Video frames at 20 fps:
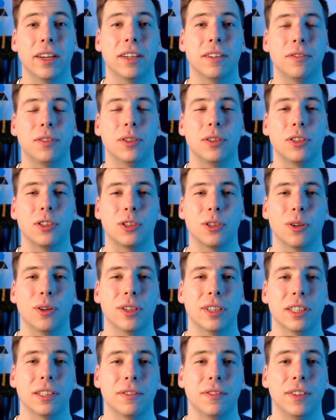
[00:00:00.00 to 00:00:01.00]
if you enjoyed
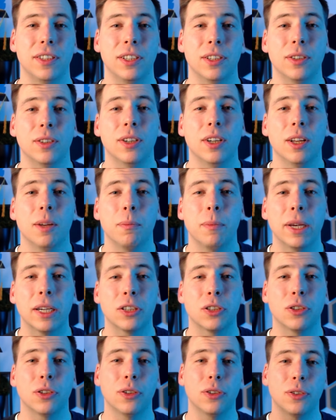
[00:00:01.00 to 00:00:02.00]
this video, make
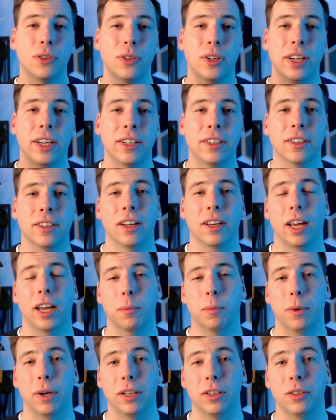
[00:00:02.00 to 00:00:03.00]
sure to hit the like
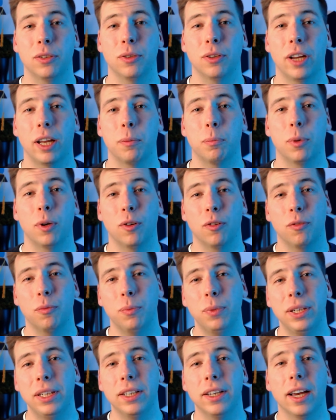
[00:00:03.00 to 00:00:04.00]
button to let both
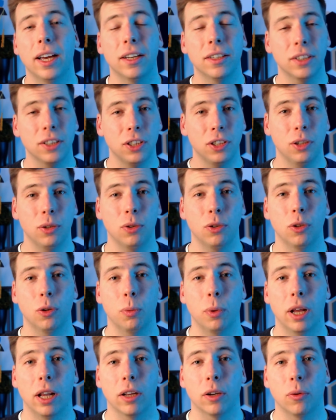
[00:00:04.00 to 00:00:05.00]
me and the YouTube
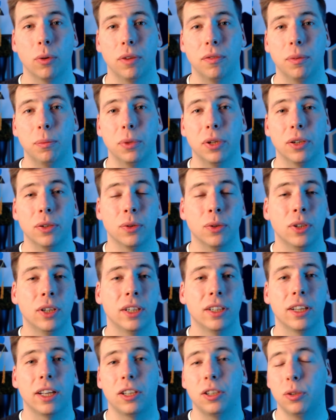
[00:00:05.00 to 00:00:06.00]
algorithm know
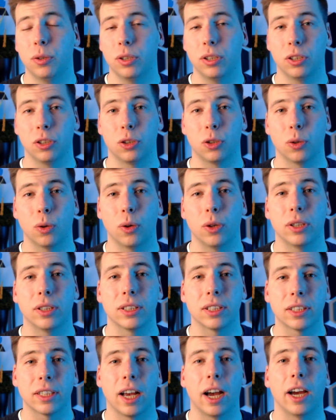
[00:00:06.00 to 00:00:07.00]
that you enjoy
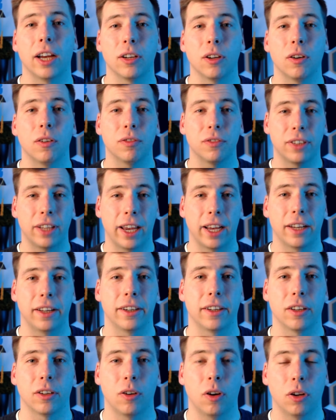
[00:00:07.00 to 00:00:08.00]
this kind of
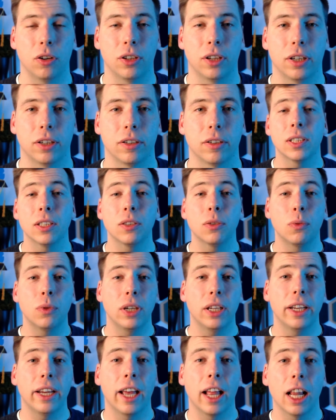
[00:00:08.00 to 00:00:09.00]
technical content. This
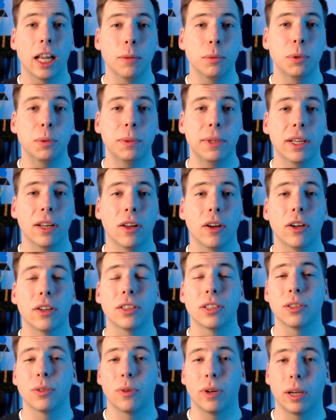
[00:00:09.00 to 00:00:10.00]
really helps me a lot,
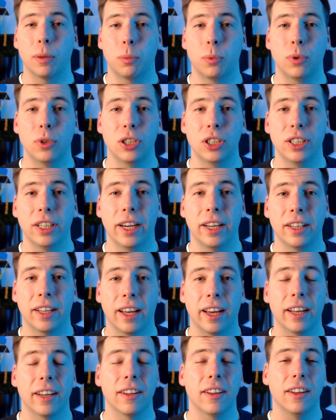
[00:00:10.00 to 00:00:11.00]
so I appreciate
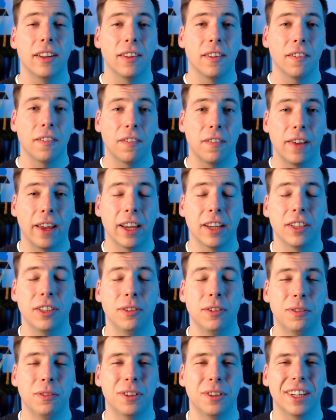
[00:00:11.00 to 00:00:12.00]
that. Thank
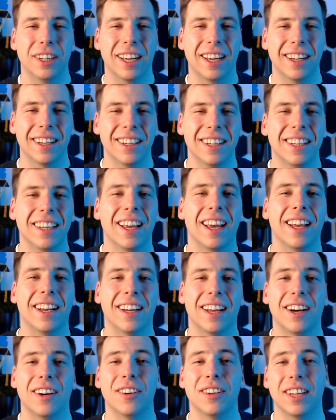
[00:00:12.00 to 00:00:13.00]
you for that. And
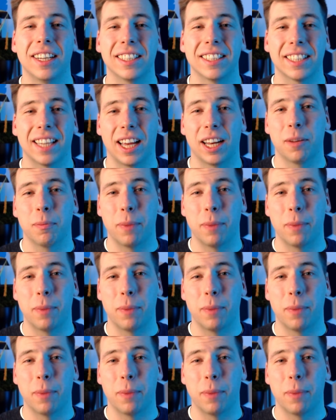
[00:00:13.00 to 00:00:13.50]
now let's get